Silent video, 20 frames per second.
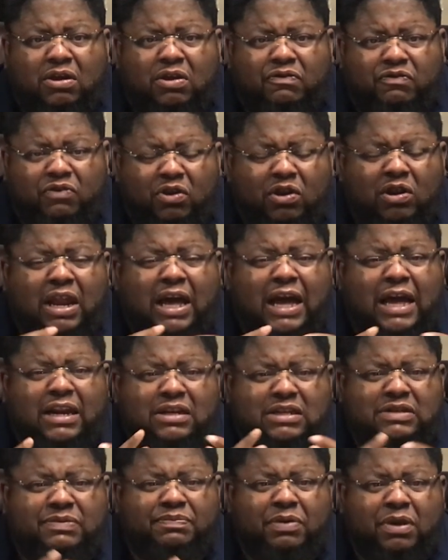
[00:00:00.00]
If you allow the
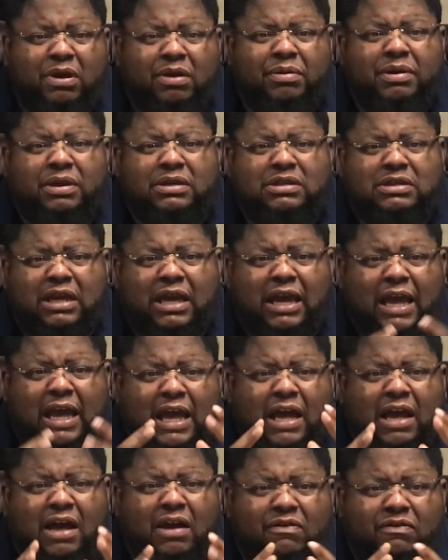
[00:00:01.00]
Spirit to
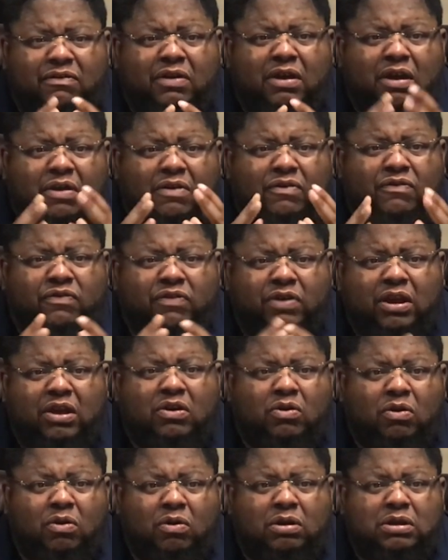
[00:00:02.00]
have free
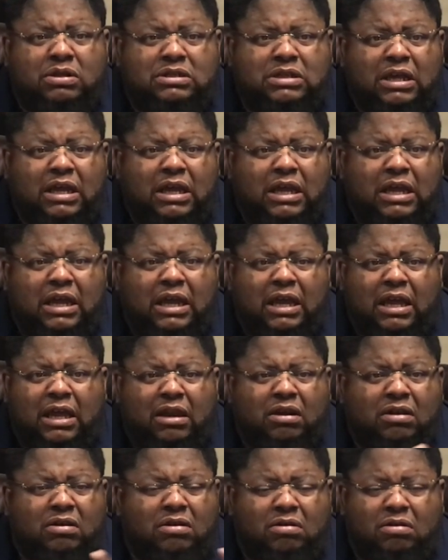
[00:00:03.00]
course,
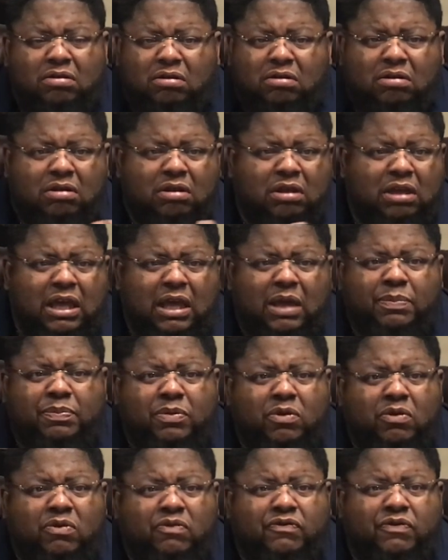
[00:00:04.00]
it'll keep
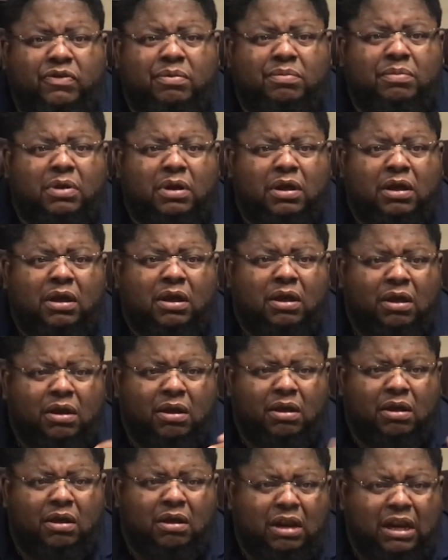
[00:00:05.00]
you from
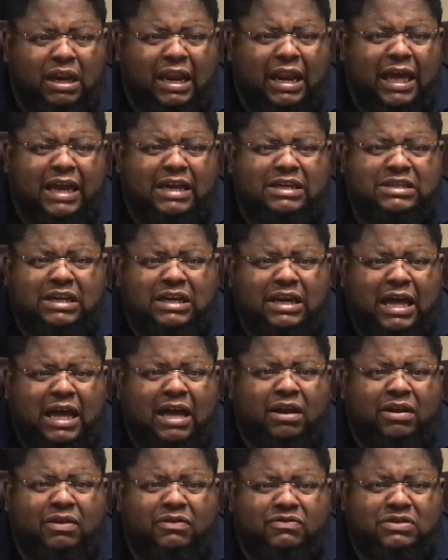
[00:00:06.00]
lashing
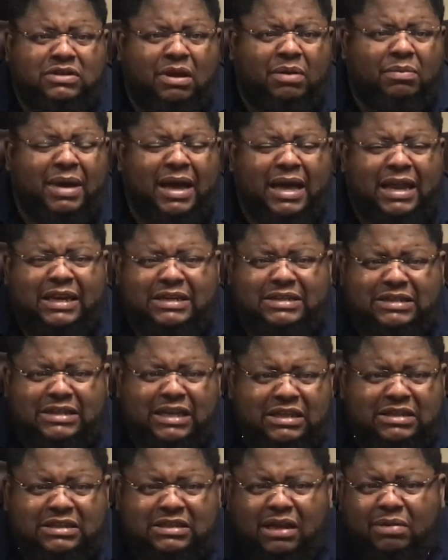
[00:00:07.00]
out if somebody
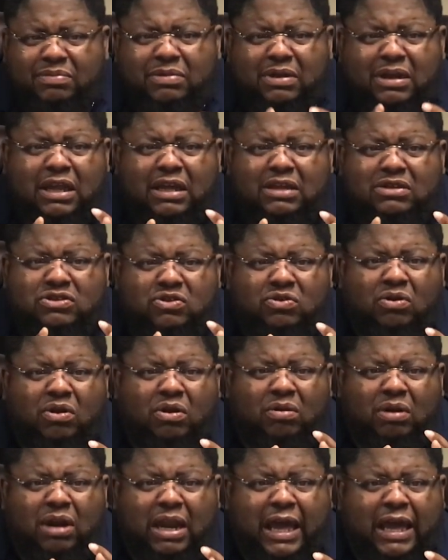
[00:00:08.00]
say something that you
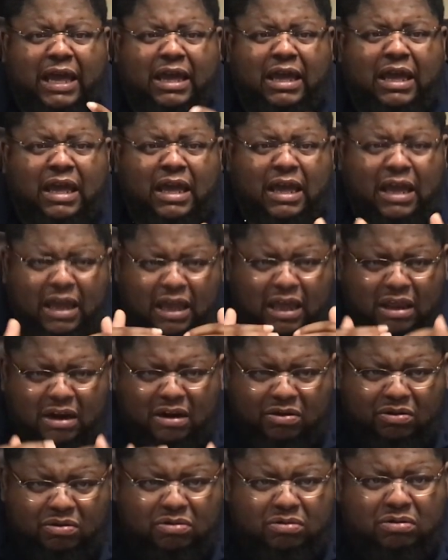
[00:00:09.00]
don't like.
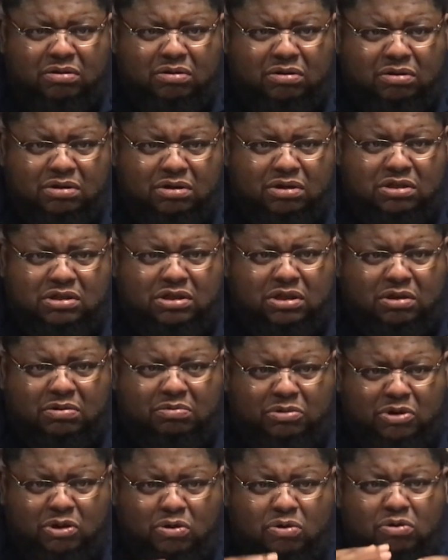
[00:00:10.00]
It'll
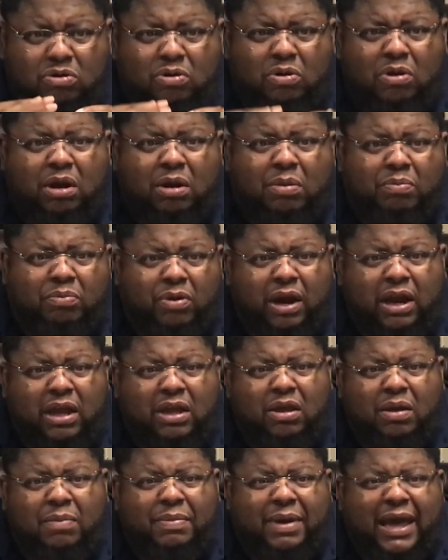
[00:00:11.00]
subdue you. It'll bring
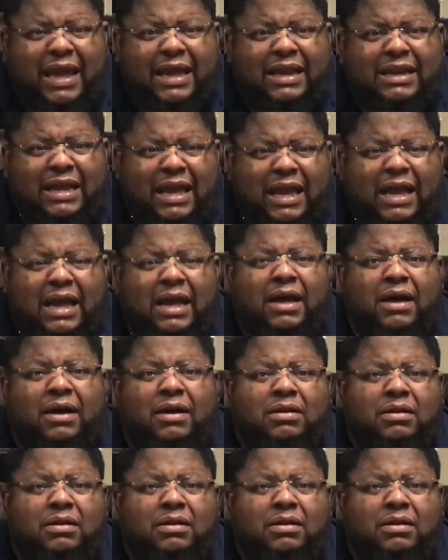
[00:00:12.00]
you back down.